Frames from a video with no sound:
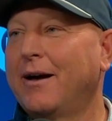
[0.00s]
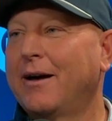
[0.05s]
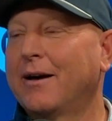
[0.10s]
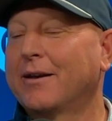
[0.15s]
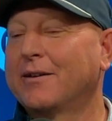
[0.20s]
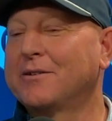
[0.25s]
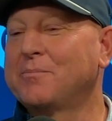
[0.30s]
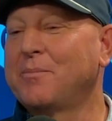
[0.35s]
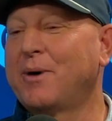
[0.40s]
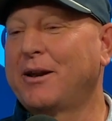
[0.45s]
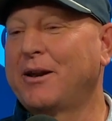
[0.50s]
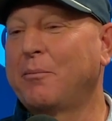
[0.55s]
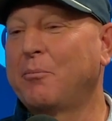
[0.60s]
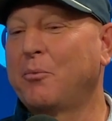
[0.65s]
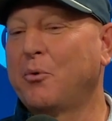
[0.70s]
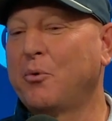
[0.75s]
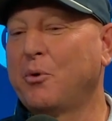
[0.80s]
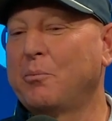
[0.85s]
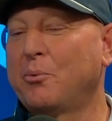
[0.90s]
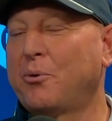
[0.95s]
Because my
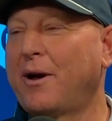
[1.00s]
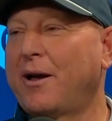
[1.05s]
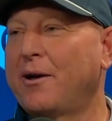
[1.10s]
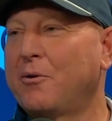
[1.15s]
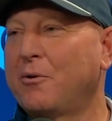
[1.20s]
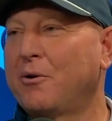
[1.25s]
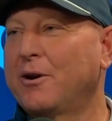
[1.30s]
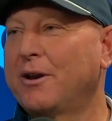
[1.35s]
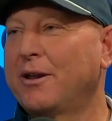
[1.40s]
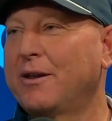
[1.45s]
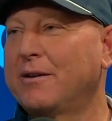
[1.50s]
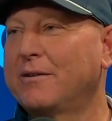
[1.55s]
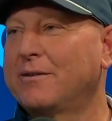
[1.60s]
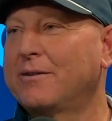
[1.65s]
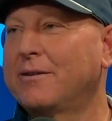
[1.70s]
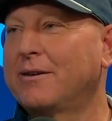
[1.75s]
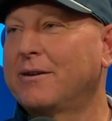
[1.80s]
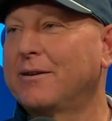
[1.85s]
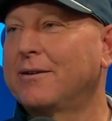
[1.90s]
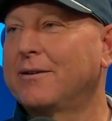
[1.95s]
number one priority is
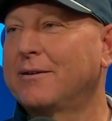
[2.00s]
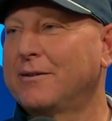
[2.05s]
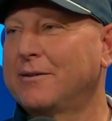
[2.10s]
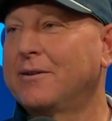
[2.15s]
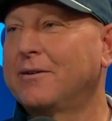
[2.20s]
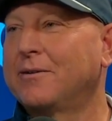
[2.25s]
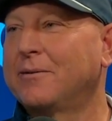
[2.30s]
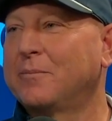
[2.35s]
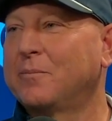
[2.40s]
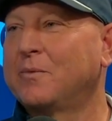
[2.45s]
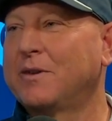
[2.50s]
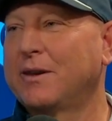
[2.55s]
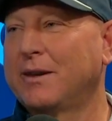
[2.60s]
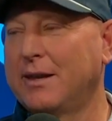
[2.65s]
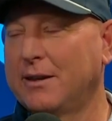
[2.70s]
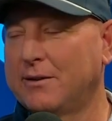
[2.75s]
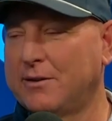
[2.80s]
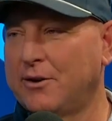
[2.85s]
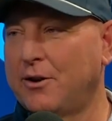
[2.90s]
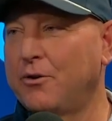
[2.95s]
to
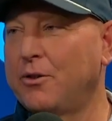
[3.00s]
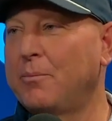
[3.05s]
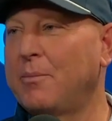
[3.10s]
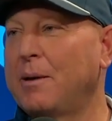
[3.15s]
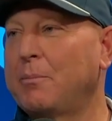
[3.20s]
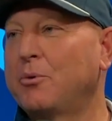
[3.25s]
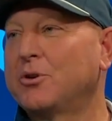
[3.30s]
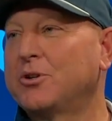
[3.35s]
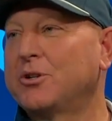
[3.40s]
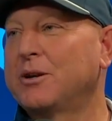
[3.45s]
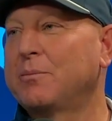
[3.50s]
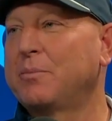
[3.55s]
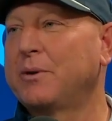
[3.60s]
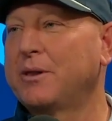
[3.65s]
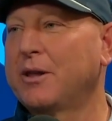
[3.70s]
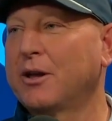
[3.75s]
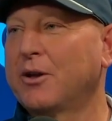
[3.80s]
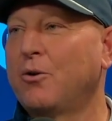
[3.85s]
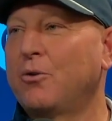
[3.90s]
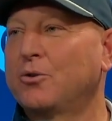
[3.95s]
get to know the membership
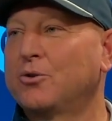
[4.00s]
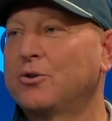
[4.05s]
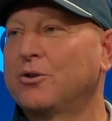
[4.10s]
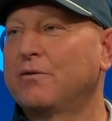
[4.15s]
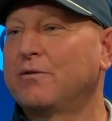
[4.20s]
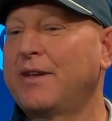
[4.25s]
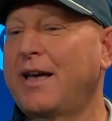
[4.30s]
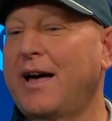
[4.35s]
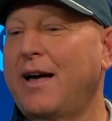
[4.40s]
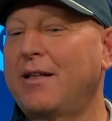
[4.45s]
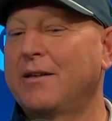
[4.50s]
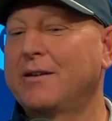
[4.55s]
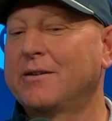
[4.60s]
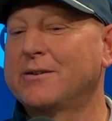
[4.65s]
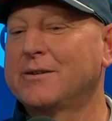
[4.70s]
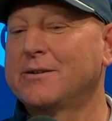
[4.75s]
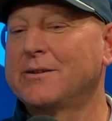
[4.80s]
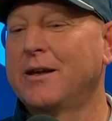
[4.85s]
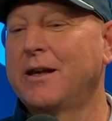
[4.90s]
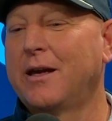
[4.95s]
and the culture of
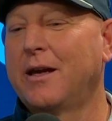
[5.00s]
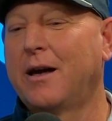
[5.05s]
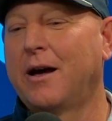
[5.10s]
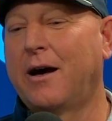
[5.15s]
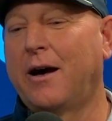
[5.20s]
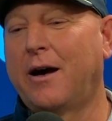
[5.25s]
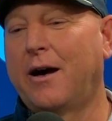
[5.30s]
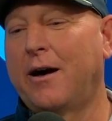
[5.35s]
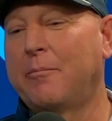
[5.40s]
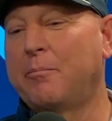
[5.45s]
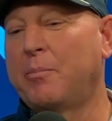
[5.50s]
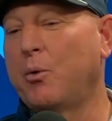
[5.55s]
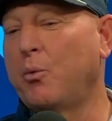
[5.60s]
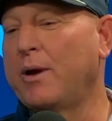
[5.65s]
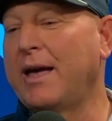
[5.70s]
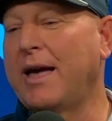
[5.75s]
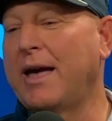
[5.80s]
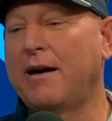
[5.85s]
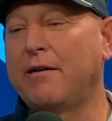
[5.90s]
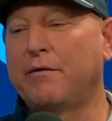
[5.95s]
Dallas. But
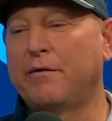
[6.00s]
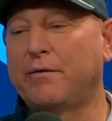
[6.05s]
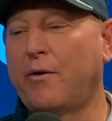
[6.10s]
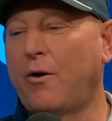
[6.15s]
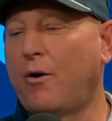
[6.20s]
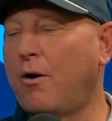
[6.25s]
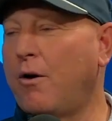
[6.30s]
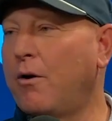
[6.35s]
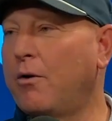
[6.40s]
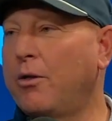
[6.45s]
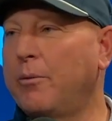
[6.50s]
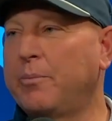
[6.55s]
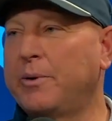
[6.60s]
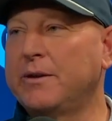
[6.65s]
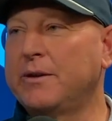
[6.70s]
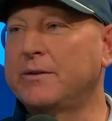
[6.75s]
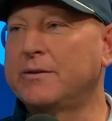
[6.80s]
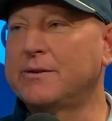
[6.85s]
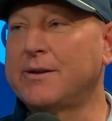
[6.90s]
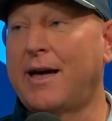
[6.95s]
we have all the
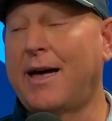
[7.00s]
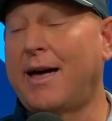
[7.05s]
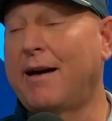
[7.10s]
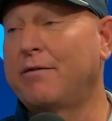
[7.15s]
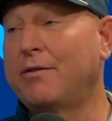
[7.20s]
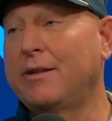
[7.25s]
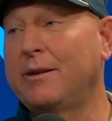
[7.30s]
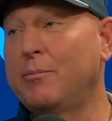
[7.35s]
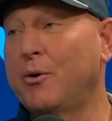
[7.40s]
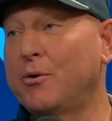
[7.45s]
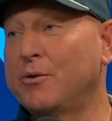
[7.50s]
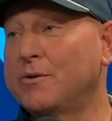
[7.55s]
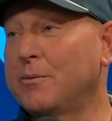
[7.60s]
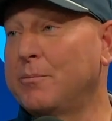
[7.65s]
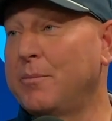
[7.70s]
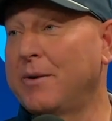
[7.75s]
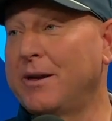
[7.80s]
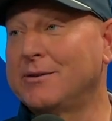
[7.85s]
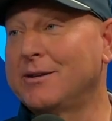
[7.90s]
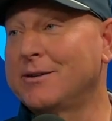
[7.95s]
pieces. I have the most
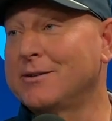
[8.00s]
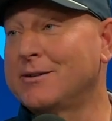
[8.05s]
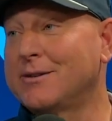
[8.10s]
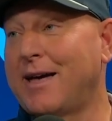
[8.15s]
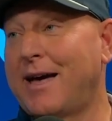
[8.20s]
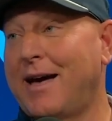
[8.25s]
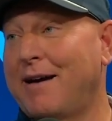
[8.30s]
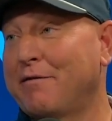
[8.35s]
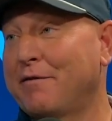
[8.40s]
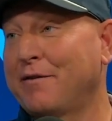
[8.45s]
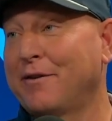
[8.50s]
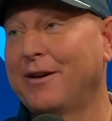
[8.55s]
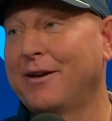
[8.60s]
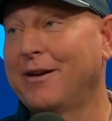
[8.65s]
amazing staff.